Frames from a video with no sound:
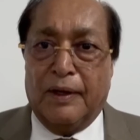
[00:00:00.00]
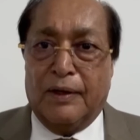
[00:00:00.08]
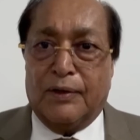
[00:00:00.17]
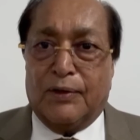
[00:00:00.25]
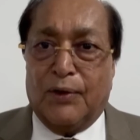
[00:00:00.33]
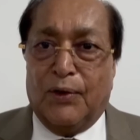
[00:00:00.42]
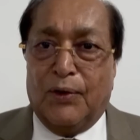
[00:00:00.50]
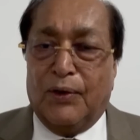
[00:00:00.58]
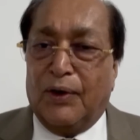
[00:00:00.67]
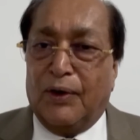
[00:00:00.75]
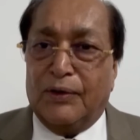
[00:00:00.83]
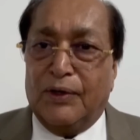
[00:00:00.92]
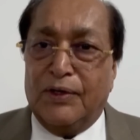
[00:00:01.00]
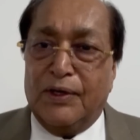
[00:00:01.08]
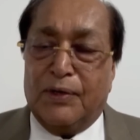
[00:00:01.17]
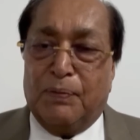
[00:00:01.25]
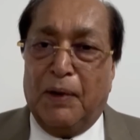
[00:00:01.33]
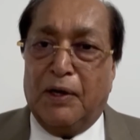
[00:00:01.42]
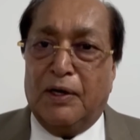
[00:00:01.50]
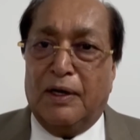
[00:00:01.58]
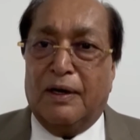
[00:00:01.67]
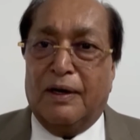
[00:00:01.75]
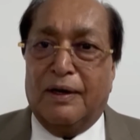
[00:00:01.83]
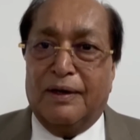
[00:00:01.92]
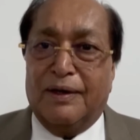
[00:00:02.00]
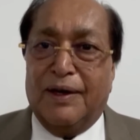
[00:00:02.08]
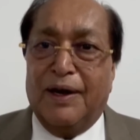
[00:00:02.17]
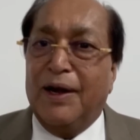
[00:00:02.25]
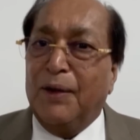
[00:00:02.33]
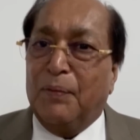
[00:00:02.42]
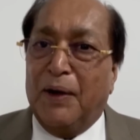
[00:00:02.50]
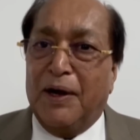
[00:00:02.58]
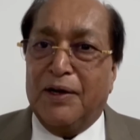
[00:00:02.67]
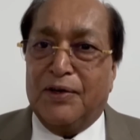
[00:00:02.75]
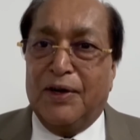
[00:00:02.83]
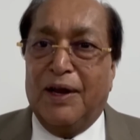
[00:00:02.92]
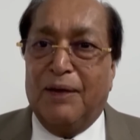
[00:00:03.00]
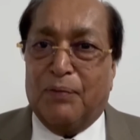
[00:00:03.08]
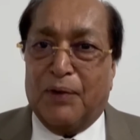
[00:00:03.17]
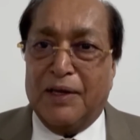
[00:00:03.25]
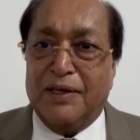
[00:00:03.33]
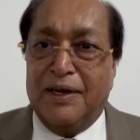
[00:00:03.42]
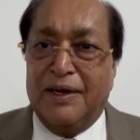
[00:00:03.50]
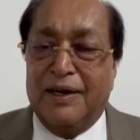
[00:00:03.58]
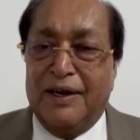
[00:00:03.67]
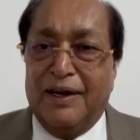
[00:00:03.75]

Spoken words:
So this is a special Independence Day present